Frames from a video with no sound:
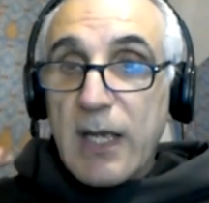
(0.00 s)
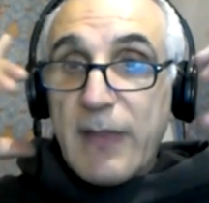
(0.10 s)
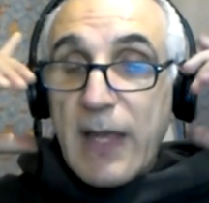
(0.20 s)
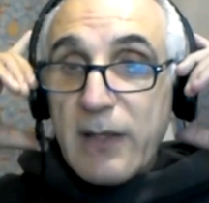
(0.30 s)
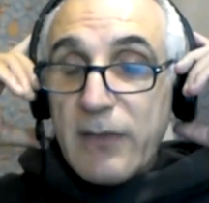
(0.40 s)

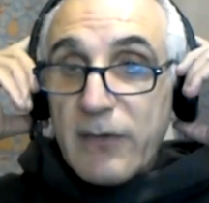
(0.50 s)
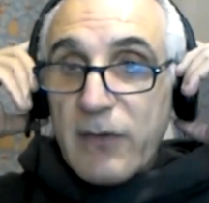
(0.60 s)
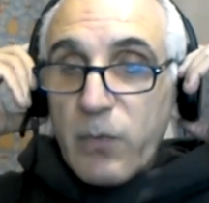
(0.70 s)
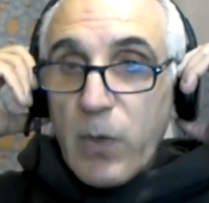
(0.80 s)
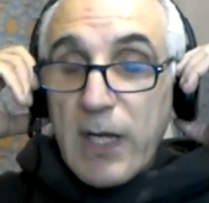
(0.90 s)
And this
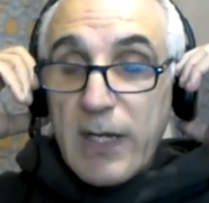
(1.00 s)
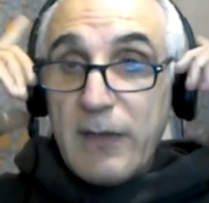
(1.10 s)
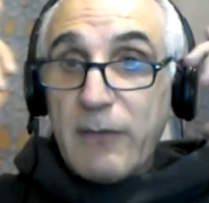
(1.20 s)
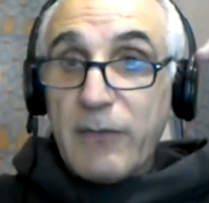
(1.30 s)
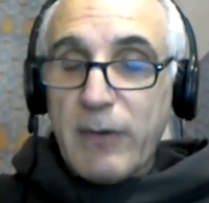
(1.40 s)
is why
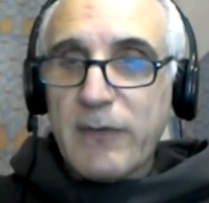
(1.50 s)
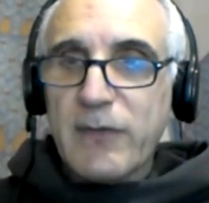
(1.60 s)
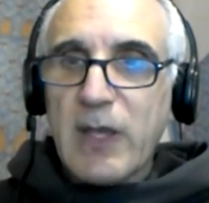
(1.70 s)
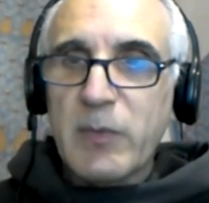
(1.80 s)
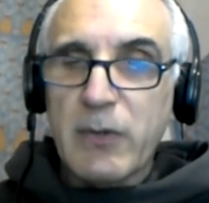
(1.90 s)
in the very
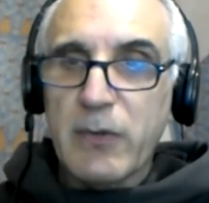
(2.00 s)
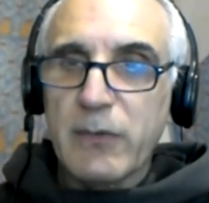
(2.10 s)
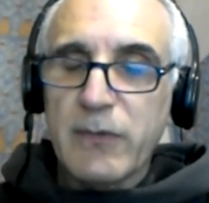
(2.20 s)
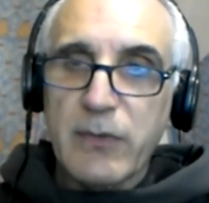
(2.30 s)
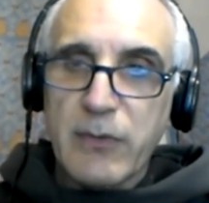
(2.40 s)
same
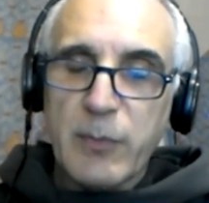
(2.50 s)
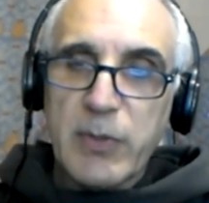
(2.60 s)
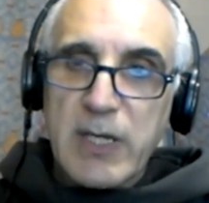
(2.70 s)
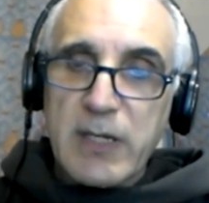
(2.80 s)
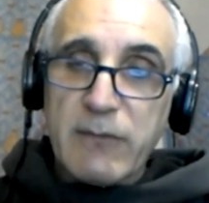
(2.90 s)
years they're
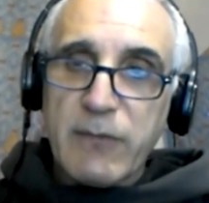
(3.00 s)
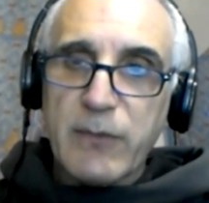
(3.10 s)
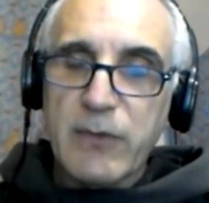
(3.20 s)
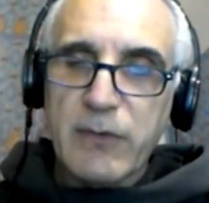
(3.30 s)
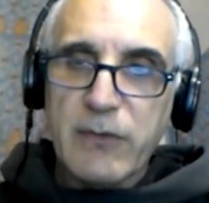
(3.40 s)
plotting for
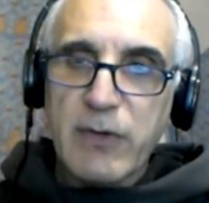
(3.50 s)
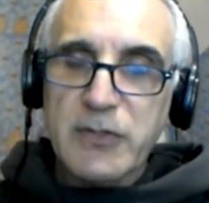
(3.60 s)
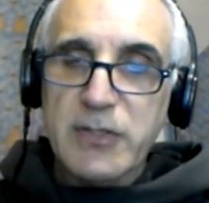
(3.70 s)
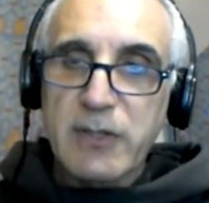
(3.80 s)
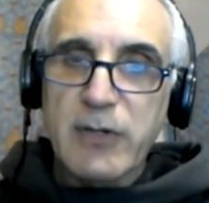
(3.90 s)
the
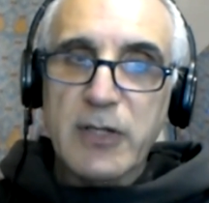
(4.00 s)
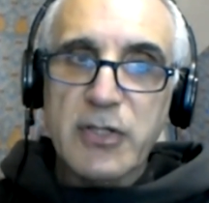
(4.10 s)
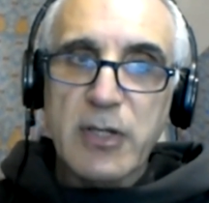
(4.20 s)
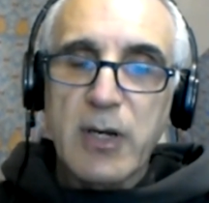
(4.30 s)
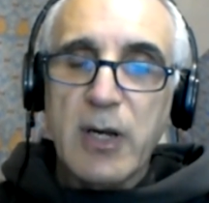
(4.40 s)
destruction of
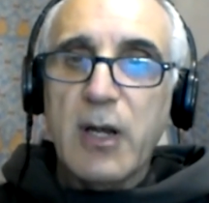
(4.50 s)
Russia,